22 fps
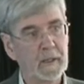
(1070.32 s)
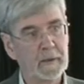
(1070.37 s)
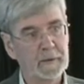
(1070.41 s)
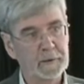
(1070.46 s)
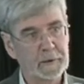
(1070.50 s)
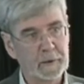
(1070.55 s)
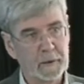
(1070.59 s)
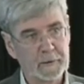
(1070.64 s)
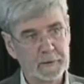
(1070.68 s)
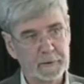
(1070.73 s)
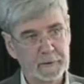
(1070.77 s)

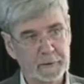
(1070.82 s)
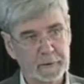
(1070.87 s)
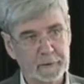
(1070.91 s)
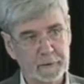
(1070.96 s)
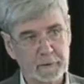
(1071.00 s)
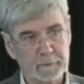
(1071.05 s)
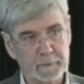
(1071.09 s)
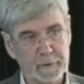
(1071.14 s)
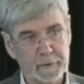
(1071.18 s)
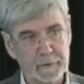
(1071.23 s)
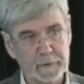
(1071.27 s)
change the
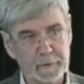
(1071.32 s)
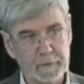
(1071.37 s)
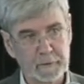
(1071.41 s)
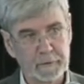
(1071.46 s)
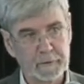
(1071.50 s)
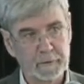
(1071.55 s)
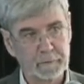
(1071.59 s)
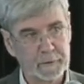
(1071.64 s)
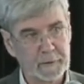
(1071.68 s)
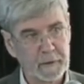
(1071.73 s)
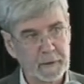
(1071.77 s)

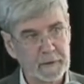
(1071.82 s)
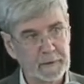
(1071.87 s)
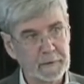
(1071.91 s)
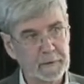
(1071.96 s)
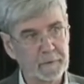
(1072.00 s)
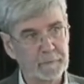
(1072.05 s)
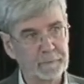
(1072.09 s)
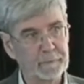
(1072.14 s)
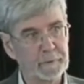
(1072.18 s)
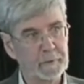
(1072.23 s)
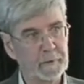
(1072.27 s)

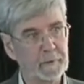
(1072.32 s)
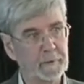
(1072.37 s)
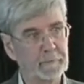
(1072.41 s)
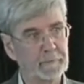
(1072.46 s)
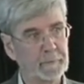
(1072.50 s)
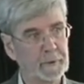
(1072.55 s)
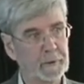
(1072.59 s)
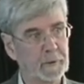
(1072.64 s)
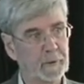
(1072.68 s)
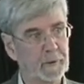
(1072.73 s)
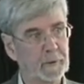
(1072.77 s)
gravitational field
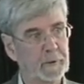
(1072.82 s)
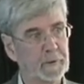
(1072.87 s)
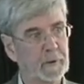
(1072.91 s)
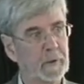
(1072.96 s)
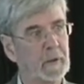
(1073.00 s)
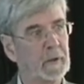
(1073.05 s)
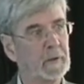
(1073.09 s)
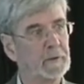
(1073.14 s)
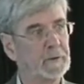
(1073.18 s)
of the Earth,